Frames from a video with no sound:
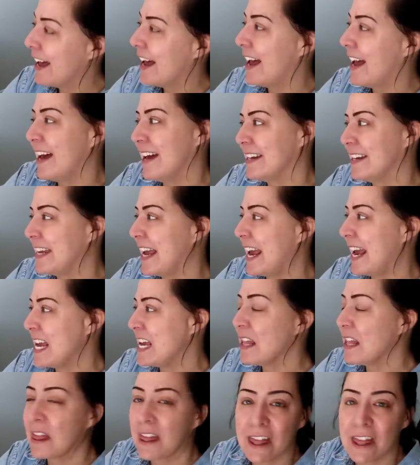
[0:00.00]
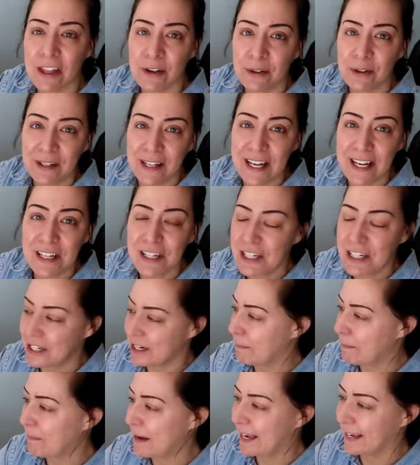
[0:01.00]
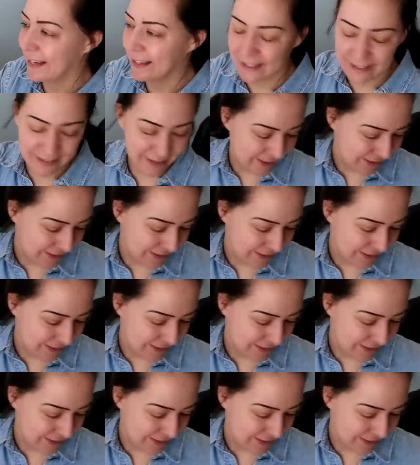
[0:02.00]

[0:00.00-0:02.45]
and eight thirty shipping.